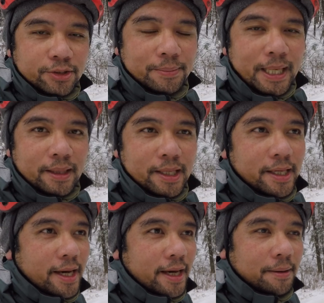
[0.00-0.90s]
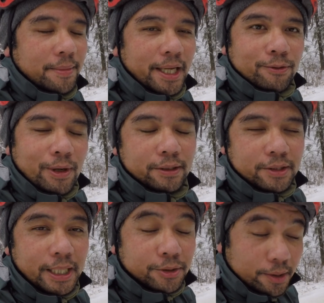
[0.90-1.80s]
So I'm at the main
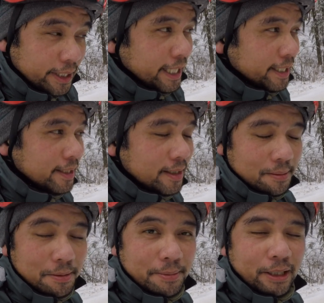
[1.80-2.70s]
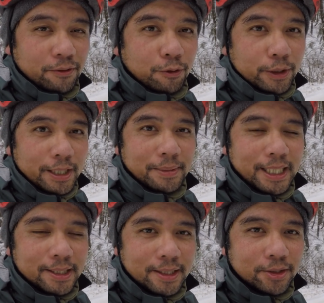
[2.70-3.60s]
Rattlesnake trailhead. I'm about 40
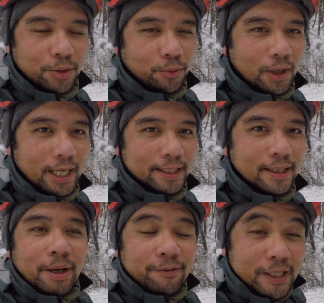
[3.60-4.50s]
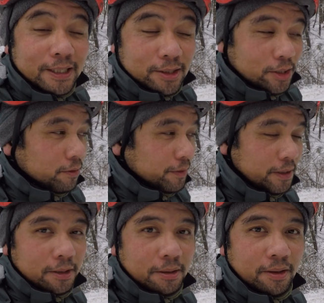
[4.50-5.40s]
minutes into the ride. My feet still
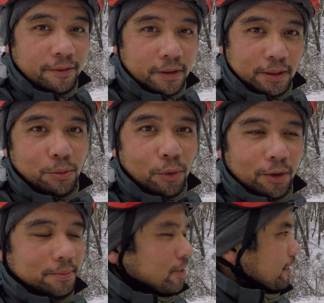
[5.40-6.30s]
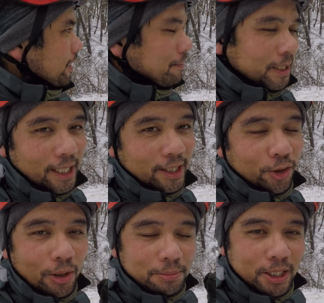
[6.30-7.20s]
feel fairly warm, so I think I'm gonna
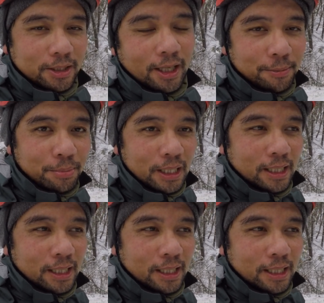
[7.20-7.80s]
go up to the top